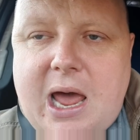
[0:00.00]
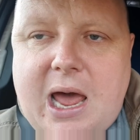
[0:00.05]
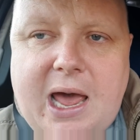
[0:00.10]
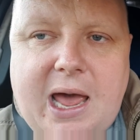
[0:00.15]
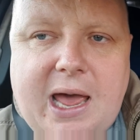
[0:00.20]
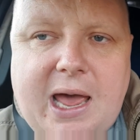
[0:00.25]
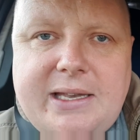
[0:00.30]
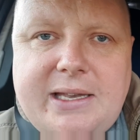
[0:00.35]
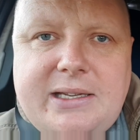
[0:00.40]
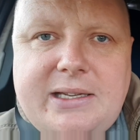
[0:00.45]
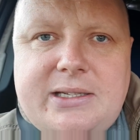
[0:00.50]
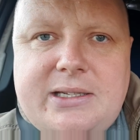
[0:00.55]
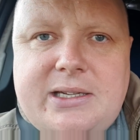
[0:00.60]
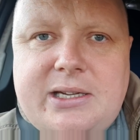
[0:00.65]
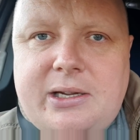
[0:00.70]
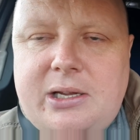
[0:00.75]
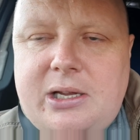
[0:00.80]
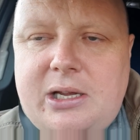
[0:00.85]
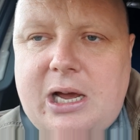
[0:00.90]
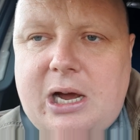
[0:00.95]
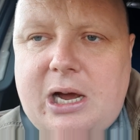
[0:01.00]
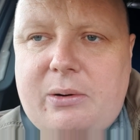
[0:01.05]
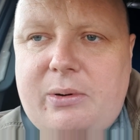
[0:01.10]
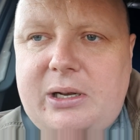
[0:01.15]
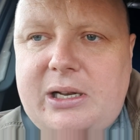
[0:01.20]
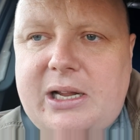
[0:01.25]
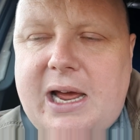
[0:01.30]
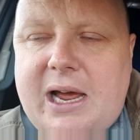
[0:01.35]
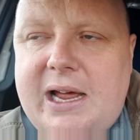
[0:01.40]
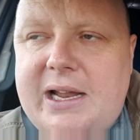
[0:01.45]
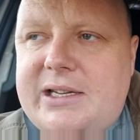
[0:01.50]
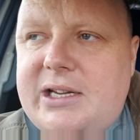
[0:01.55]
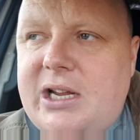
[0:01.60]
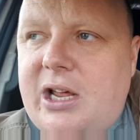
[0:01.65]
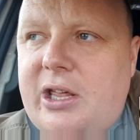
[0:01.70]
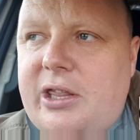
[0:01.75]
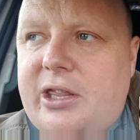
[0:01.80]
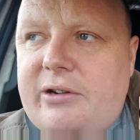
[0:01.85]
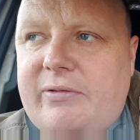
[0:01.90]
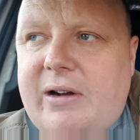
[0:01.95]
And, I will add,
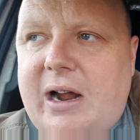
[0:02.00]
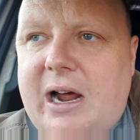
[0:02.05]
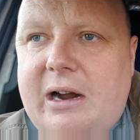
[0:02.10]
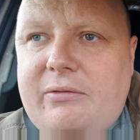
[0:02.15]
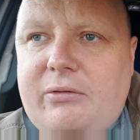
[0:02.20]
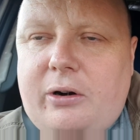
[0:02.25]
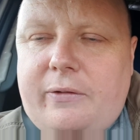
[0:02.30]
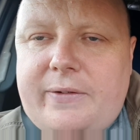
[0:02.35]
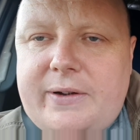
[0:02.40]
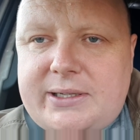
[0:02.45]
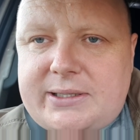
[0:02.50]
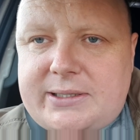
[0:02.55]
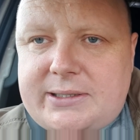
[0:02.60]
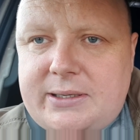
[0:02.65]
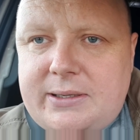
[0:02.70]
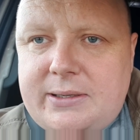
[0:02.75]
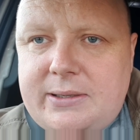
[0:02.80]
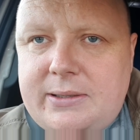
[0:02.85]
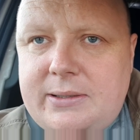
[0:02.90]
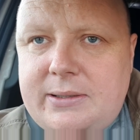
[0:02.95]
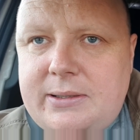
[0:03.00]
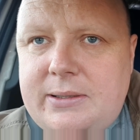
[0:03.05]
there are others.